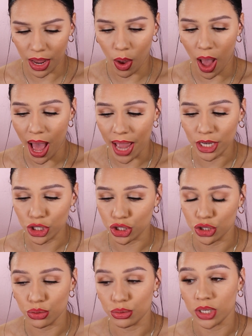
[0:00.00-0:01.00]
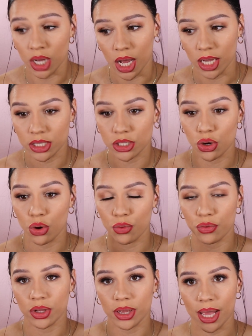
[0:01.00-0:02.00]
Now, I do not
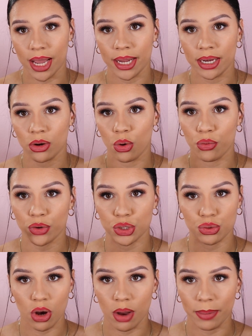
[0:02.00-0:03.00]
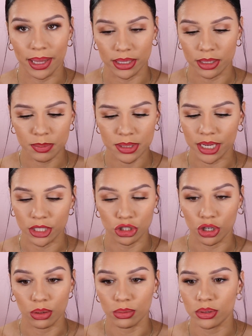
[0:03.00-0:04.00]
overdraw my lips. I
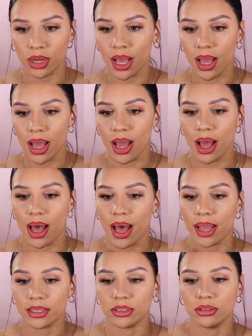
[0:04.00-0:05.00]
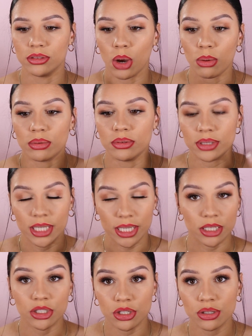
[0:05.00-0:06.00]
don't
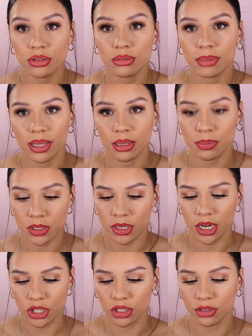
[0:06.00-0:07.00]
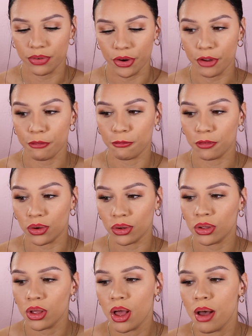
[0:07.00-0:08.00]
need to. My lips are naturally very
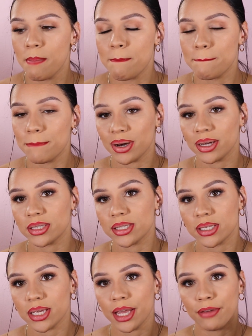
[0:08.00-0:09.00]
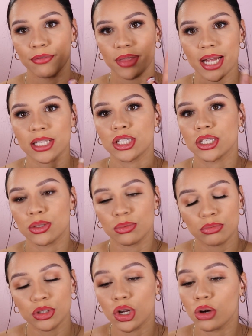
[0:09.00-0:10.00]
full. But if that's,
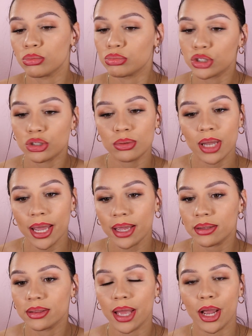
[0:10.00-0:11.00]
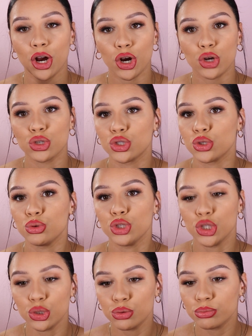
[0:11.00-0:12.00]
what you like, then girl, do
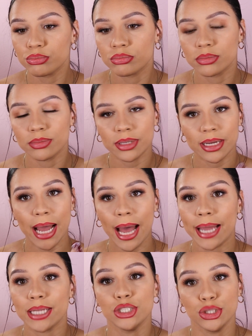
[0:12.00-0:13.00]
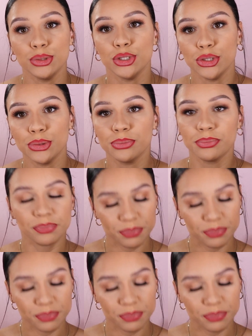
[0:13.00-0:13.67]
you. Guy, do you.